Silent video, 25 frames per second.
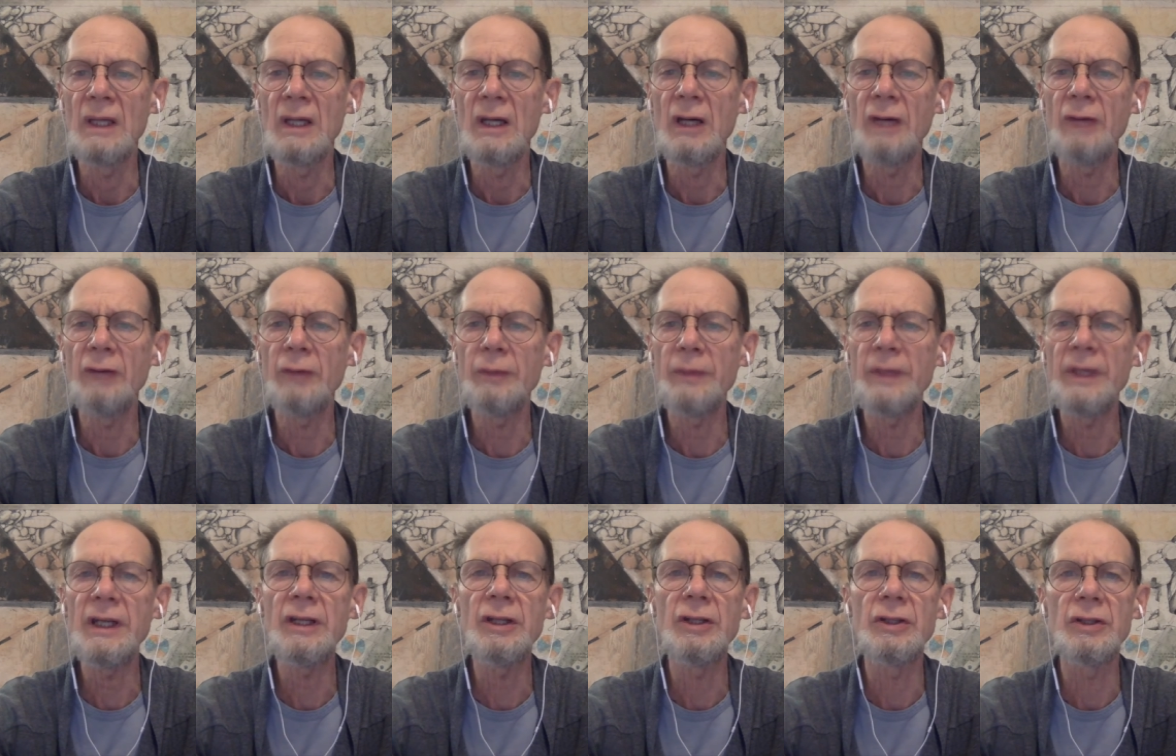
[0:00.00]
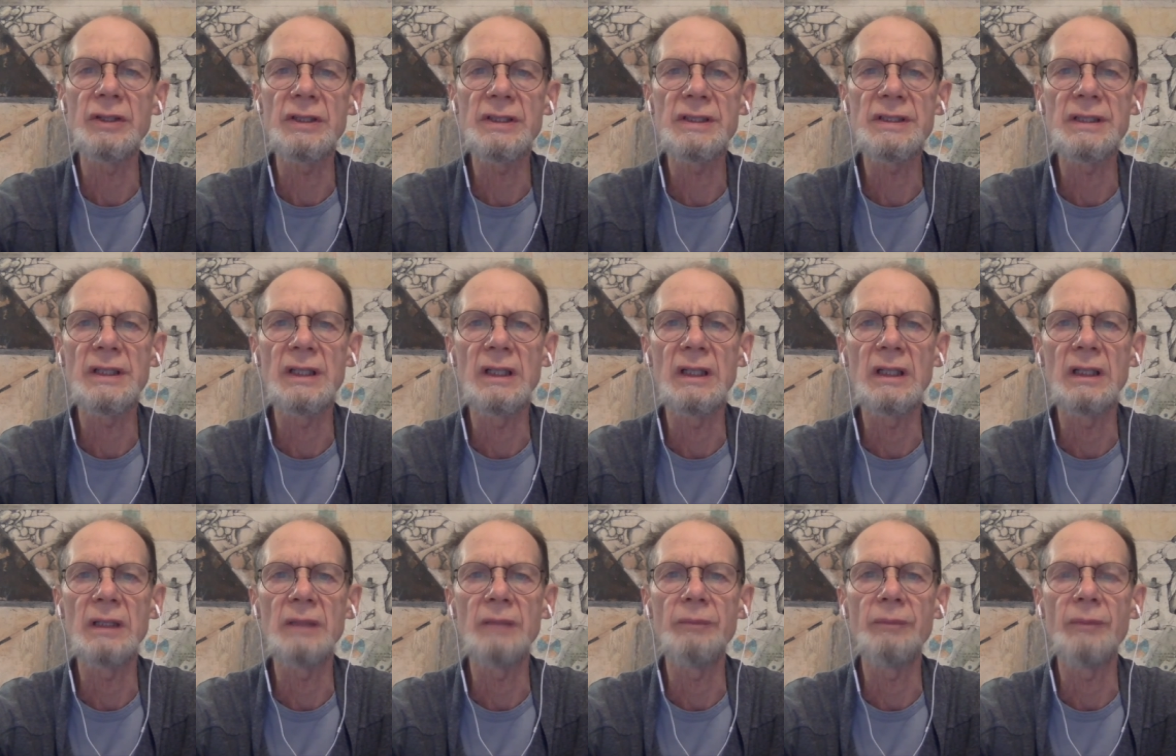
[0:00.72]
Over many years,
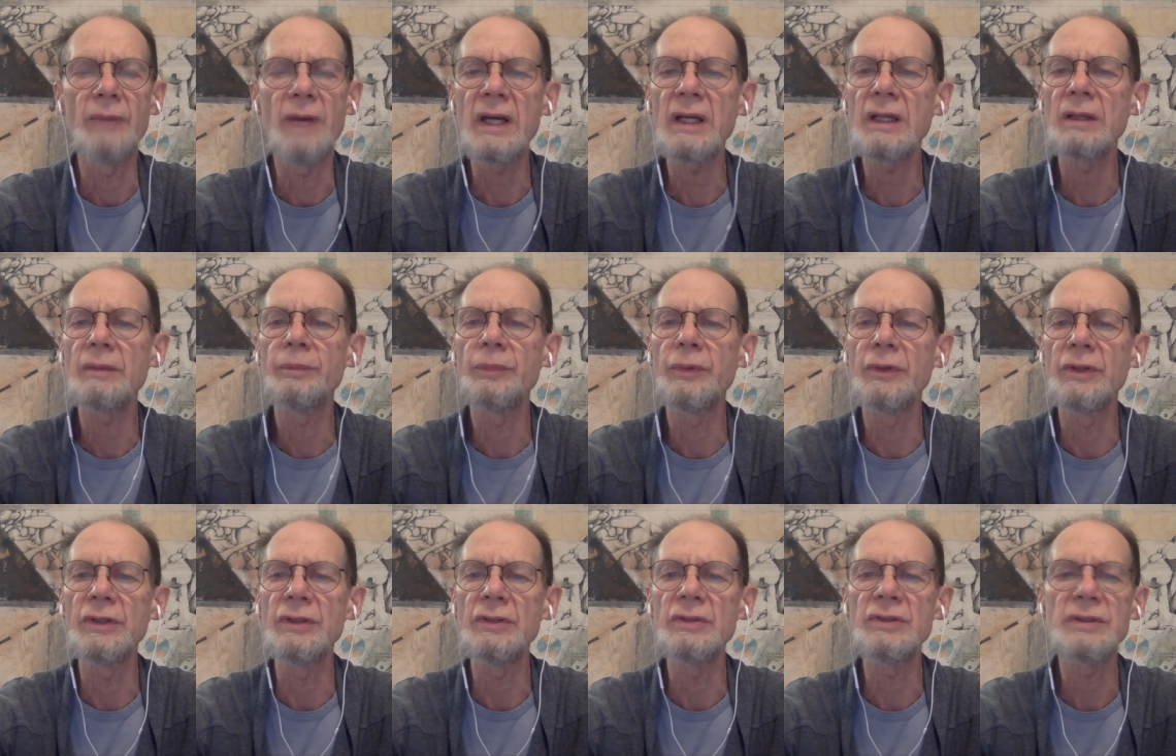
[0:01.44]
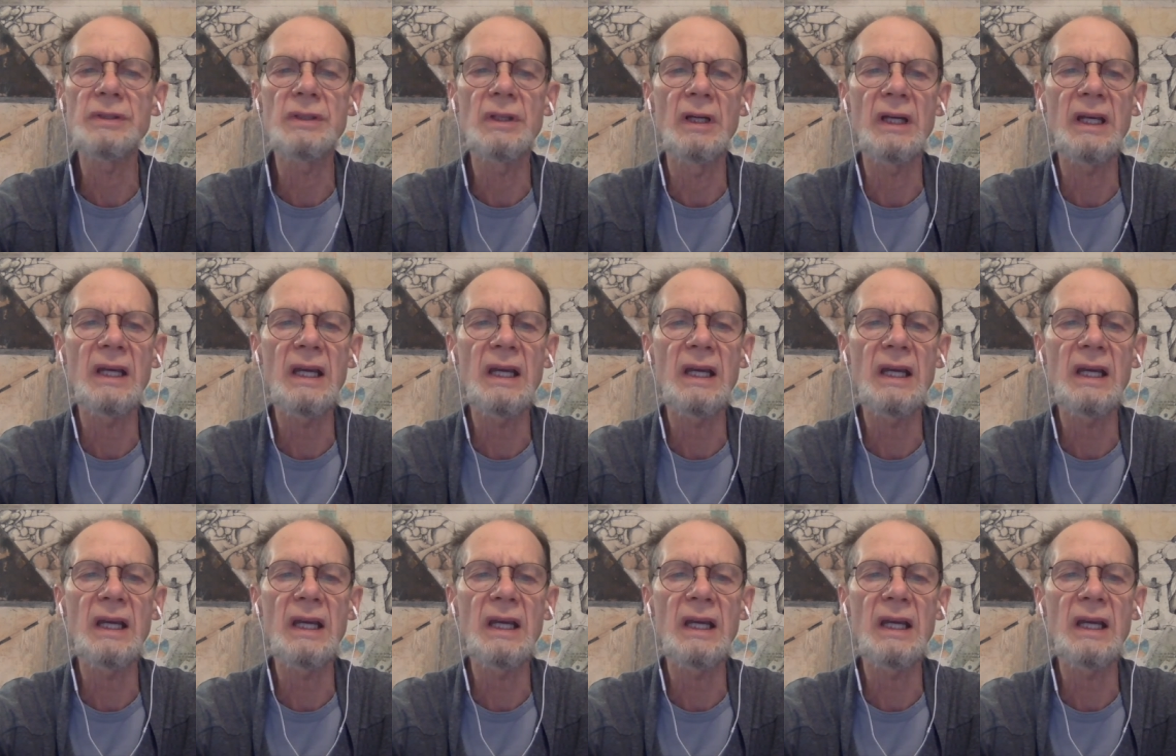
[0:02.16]
uh, Mike produced